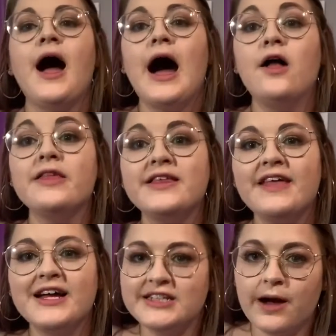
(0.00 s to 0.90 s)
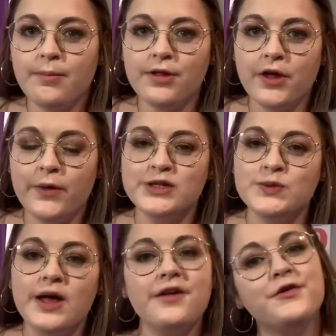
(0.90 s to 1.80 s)
I'll link that down below as
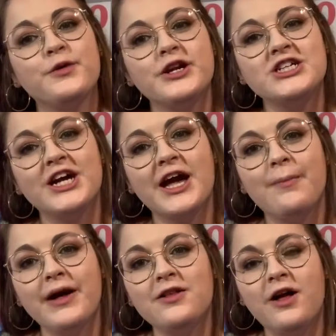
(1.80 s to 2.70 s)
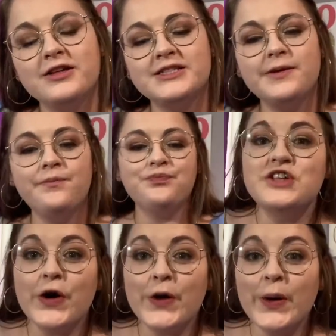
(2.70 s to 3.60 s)
well if you want to check out my closet.
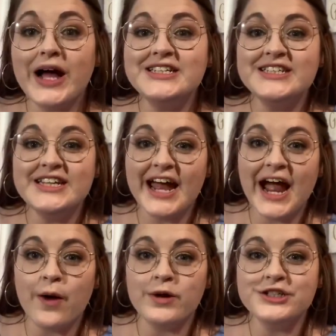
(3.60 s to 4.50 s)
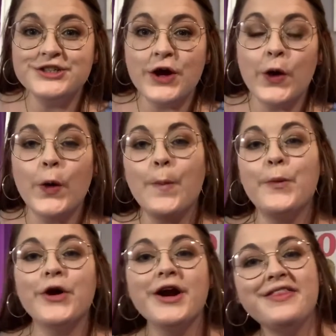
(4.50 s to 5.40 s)
So today I want to go
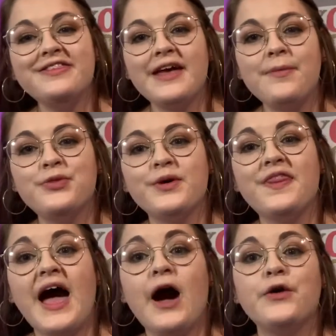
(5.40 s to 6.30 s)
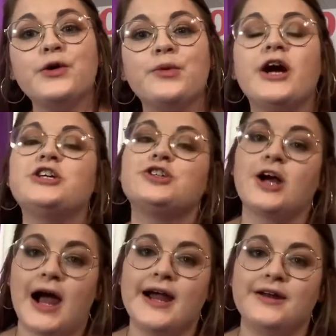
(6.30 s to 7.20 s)
more in depth with how you price your
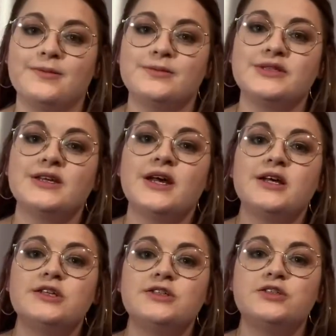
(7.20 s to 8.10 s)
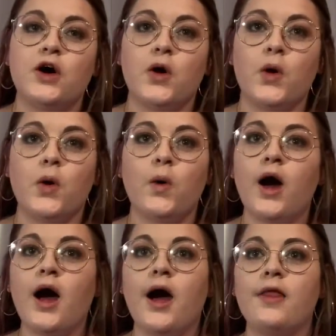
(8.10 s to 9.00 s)
items. So
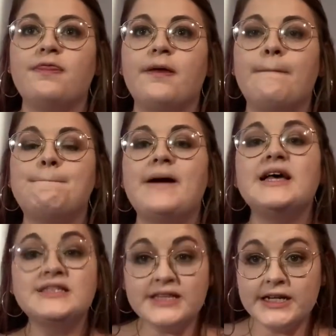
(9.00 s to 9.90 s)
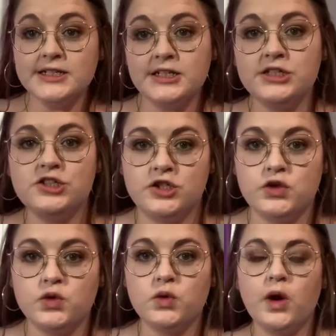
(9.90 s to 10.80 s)
the best thing to
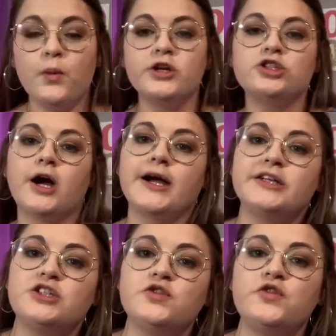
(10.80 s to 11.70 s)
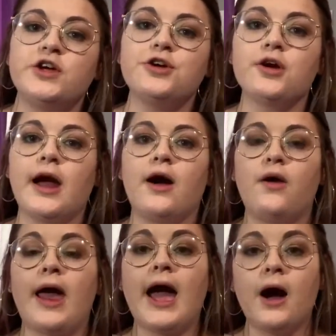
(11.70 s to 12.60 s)
do when trying to figure
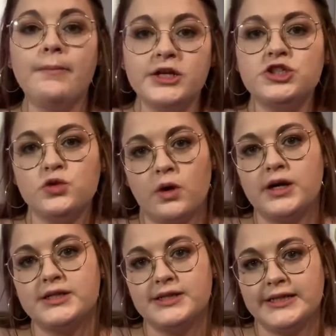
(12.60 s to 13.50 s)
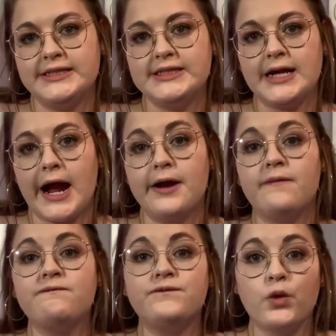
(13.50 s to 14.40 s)
out how much you want to list an
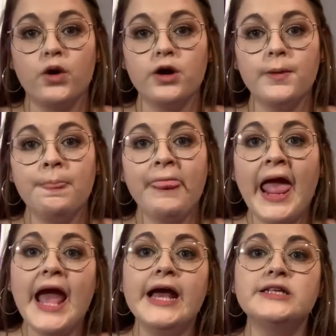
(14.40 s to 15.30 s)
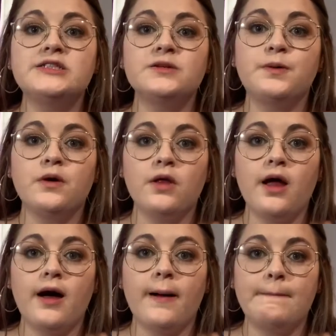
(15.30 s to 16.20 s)
item for is to pull
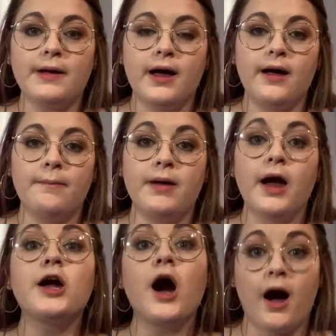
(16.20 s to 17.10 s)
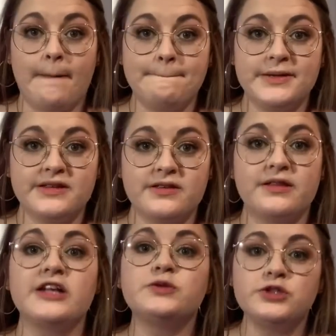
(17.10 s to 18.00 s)
up comps.
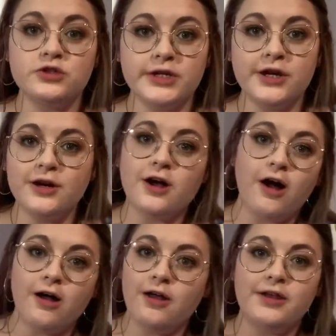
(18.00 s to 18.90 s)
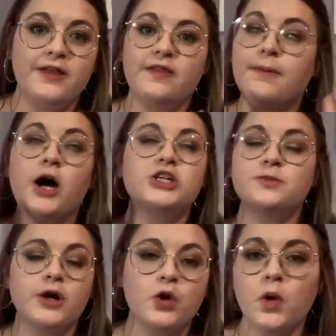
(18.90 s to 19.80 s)
That's what you'll hear it called in the
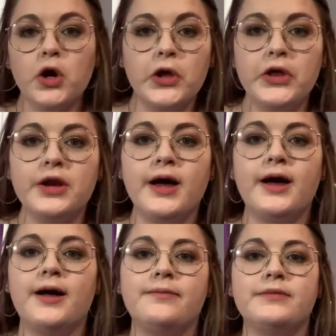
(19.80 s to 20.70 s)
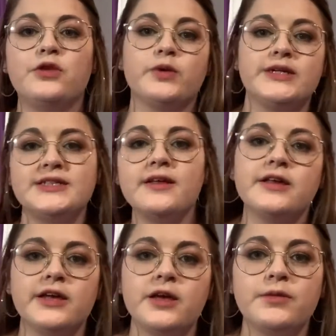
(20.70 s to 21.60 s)
Poshmark world, in the
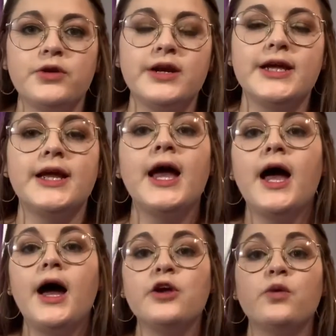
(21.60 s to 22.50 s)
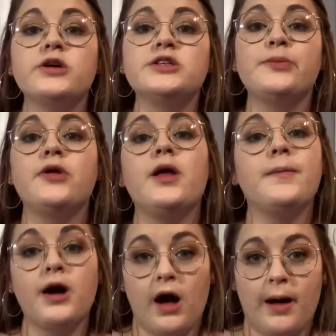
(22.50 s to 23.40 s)
reselling community. You want to pull
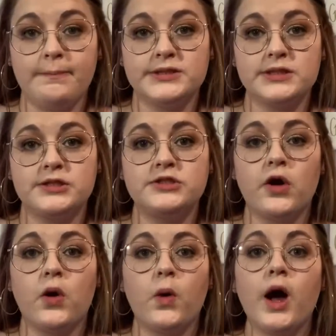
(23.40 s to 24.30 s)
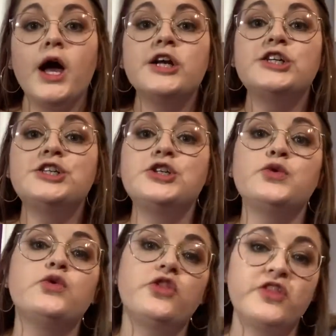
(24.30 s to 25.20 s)
up comps. So to
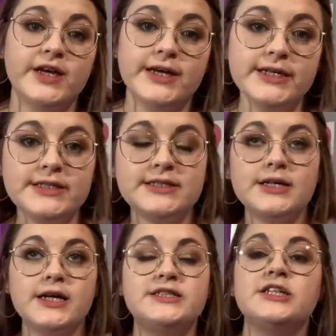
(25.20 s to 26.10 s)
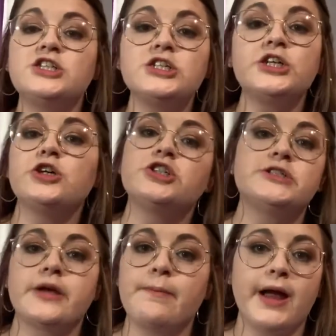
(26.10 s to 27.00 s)
do this, essentially you're
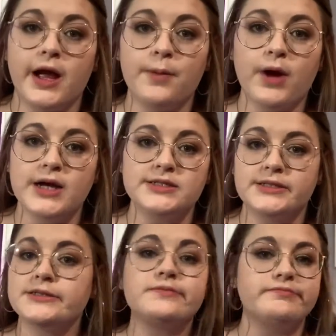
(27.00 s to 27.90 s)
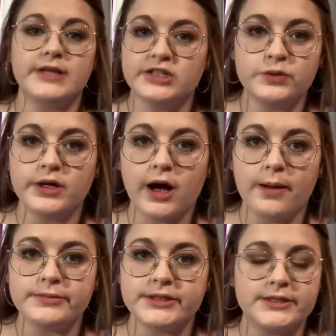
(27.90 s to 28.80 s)
just comparing prices. That's what
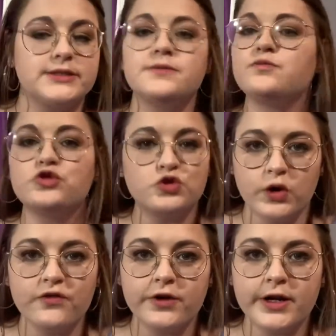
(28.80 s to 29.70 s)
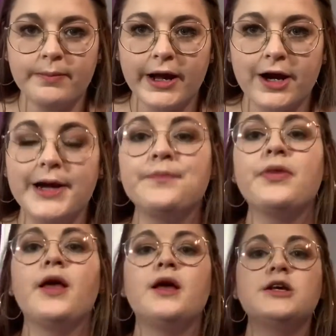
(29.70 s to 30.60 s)
comps is, short for comparing.
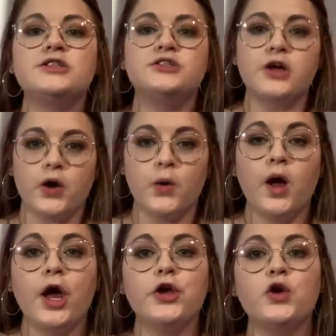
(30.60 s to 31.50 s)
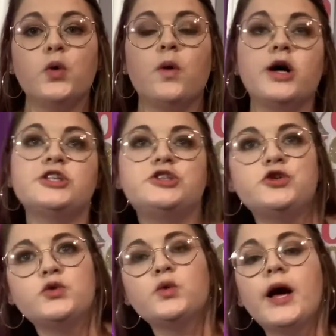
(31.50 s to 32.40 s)
So you'll want
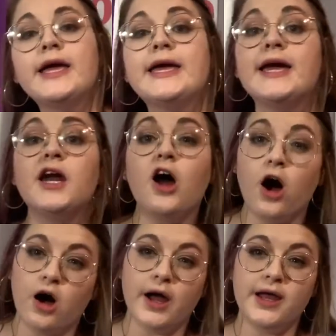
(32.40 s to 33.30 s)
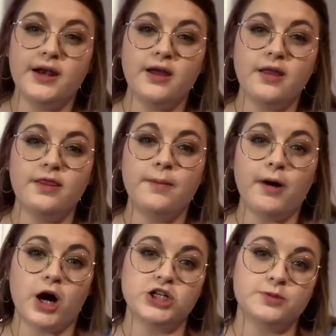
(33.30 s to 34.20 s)
to get on the
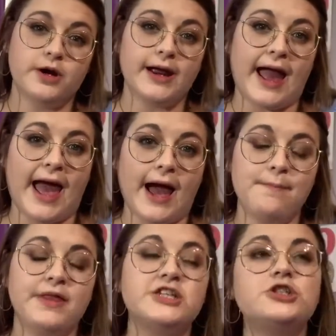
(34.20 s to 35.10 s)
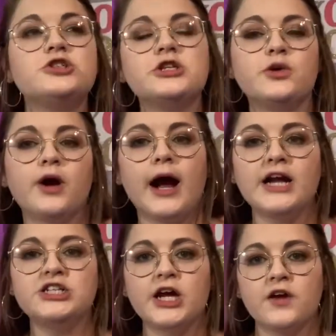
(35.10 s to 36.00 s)
Poshmark app. That's usually where I
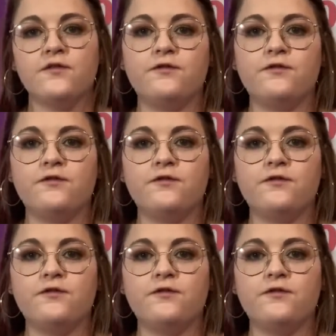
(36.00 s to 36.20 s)
check